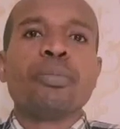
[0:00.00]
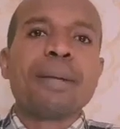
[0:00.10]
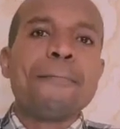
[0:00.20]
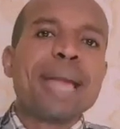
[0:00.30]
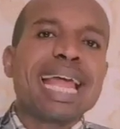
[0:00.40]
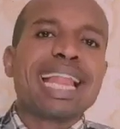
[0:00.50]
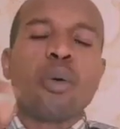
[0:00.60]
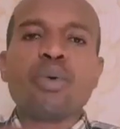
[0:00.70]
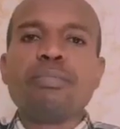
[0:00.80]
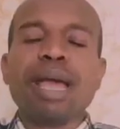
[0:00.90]
bring men
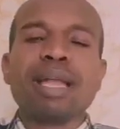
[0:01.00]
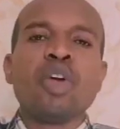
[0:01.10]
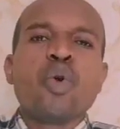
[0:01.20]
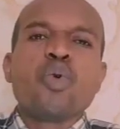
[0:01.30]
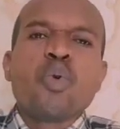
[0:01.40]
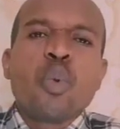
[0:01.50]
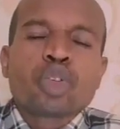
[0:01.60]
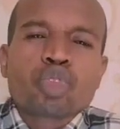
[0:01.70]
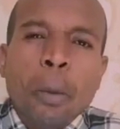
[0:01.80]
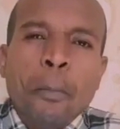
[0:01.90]
and women who
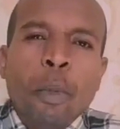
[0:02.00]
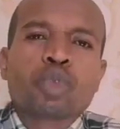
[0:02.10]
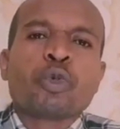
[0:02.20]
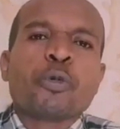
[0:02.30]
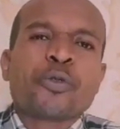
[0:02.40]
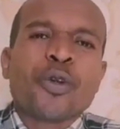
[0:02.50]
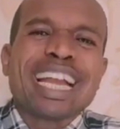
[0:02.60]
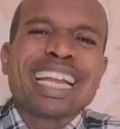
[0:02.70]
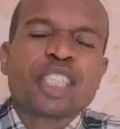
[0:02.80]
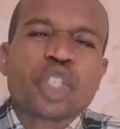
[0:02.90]
will support you
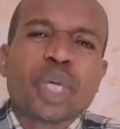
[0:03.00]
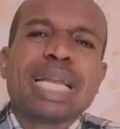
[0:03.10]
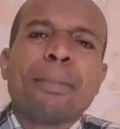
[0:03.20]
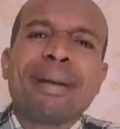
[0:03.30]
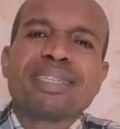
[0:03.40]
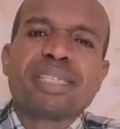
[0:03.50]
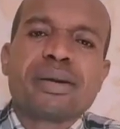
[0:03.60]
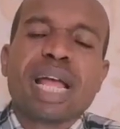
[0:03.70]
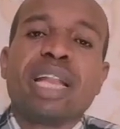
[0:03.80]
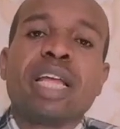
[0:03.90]
financially,
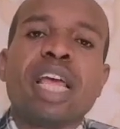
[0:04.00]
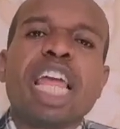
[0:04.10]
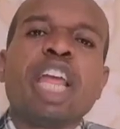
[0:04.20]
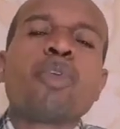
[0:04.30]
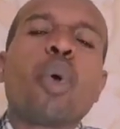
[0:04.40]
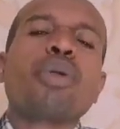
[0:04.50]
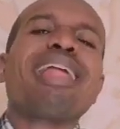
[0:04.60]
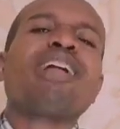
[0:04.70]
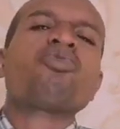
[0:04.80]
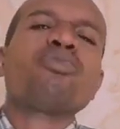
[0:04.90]
materially, in
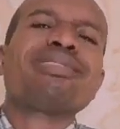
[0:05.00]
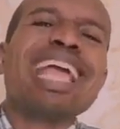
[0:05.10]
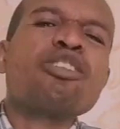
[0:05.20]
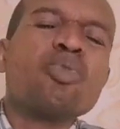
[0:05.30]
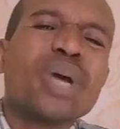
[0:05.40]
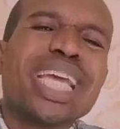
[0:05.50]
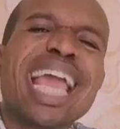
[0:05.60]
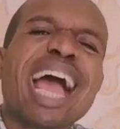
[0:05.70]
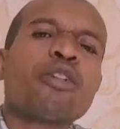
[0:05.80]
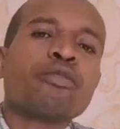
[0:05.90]
order to take good
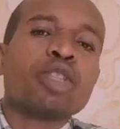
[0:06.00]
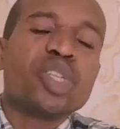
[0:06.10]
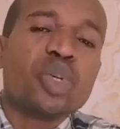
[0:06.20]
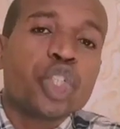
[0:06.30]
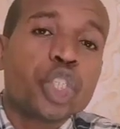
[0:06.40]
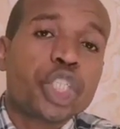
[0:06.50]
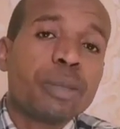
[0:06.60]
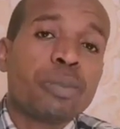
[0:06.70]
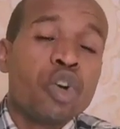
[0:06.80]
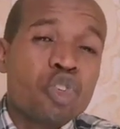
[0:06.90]
care of those
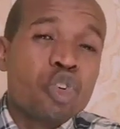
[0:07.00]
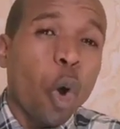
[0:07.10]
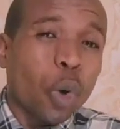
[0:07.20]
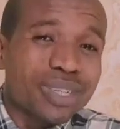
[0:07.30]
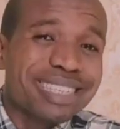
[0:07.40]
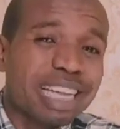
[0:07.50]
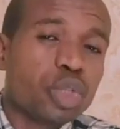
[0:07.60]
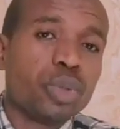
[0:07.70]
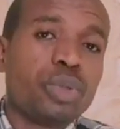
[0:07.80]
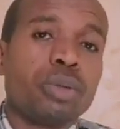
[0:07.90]
sheep God
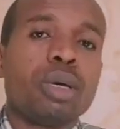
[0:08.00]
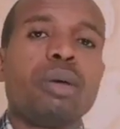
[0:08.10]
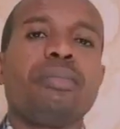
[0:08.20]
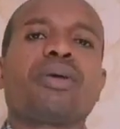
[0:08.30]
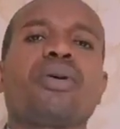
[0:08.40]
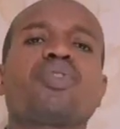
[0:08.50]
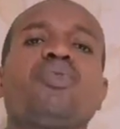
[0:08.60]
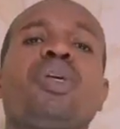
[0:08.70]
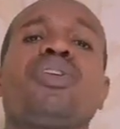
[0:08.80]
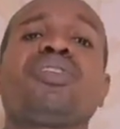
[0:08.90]
sent to you. Because
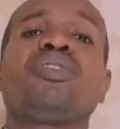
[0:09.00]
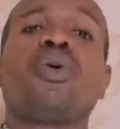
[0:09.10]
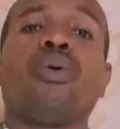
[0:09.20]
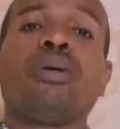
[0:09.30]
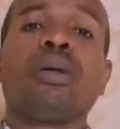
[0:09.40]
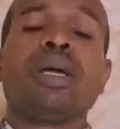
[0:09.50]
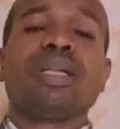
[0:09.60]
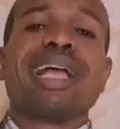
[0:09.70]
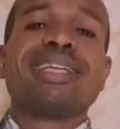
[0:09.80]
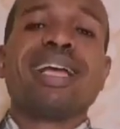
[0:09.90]
we know
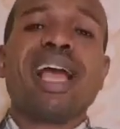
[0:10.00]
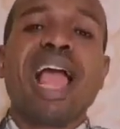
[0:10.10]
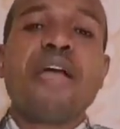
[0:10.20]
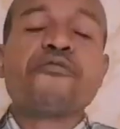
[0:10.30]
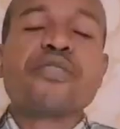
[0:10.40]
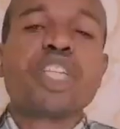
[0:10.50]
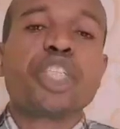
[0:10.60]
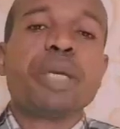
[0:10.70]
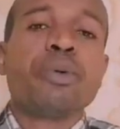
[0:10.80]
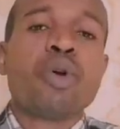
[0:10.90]
that every
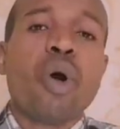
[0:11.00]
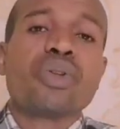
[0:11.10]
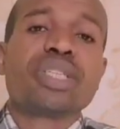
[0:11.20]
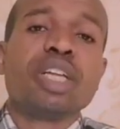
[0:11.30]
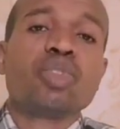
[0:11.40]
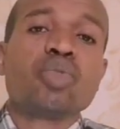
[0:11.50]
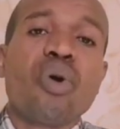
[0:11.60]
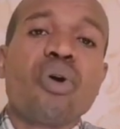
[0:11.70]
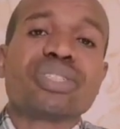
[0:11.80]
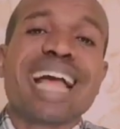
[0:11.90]
sheep God sent
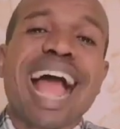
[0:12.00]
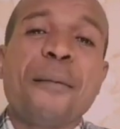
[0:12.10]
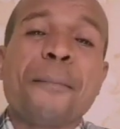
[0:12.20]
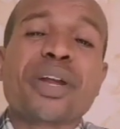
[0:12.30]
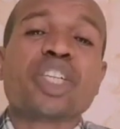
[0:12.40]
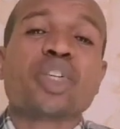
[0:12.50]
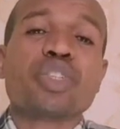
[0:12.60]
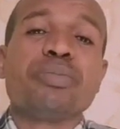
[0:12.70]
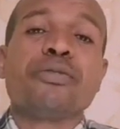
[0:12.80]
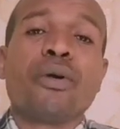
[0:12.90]
to us are
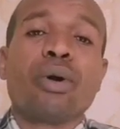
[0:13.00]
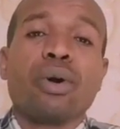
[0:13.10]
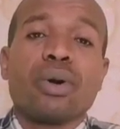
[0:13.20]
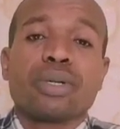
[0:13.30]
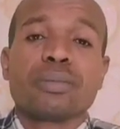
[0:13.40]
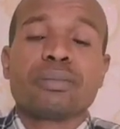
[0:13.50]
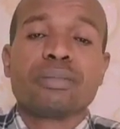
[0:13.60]
precious before God.